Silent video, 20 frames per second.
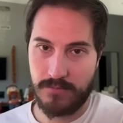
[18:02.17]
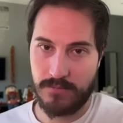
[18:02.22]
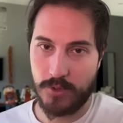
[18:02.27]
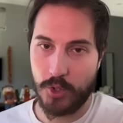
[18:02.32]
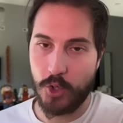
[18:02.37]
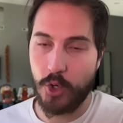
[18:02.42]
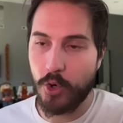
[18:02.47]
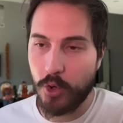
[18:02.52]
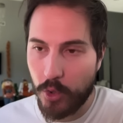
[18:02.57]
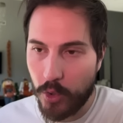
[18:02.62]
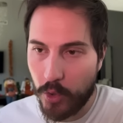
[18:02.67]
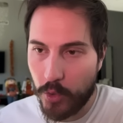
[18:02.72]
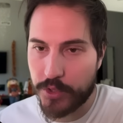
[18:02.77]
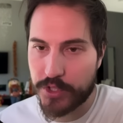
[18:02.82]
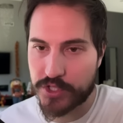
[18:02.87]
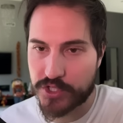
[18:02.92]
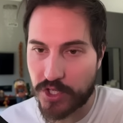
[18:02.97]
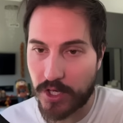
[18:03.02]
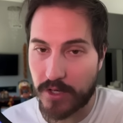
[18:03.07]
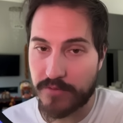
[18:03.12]
Who
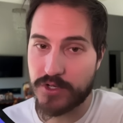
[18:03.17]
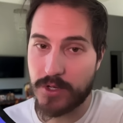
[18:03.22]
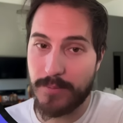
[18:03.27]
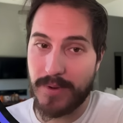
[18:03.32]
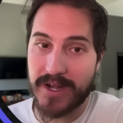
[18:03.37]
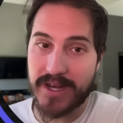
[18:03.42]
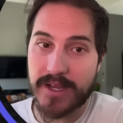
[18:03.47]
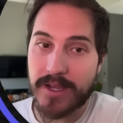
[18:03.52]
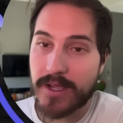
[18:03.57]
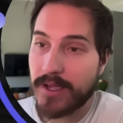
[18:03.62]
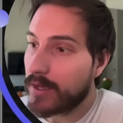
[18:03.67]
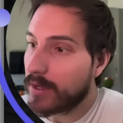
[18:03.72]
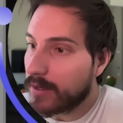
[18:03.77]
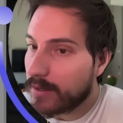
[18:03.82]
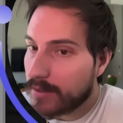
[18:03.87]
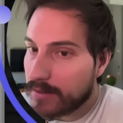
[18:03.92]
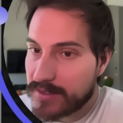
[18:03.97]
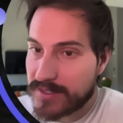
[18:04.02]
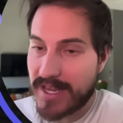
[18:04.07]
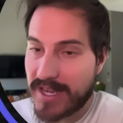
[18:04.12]
deserves your money?
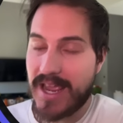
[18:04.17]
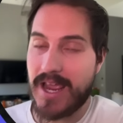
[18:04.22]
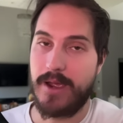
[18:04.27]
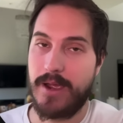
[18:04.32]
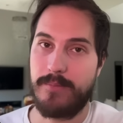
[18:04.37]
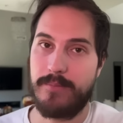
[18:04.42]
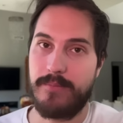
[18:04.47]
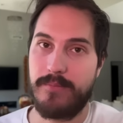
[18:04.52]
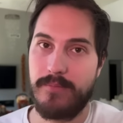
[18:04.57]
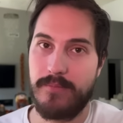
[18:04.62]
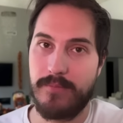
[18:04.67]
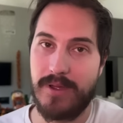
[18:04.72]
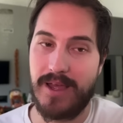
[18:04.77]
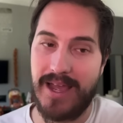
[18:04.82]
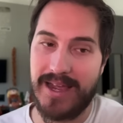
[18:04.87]
Damn, I